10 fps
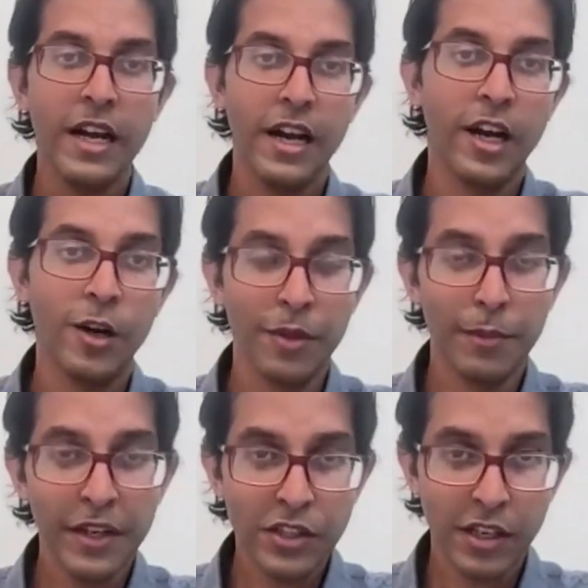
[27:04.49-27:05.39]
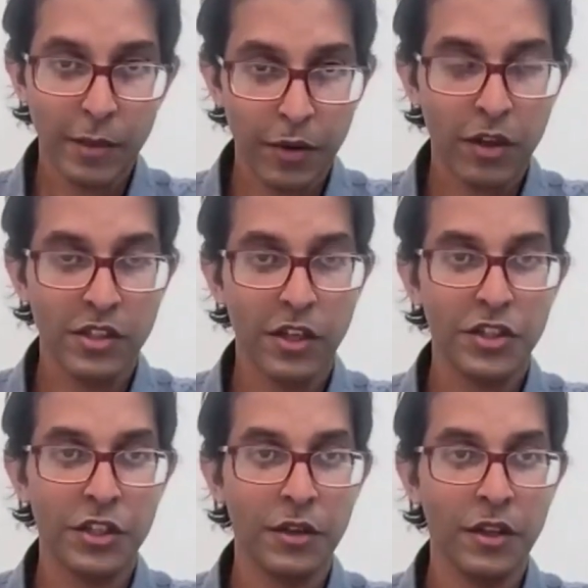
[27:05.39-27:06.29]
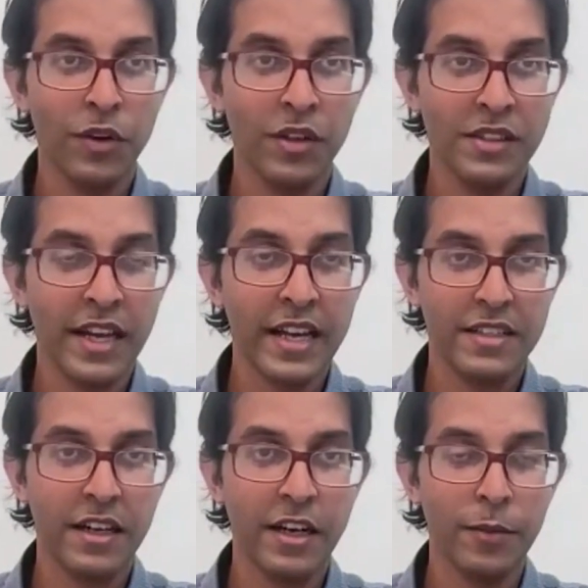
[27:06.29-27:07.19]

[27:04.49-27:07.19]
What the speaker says: The patients that I put on suction are the ones that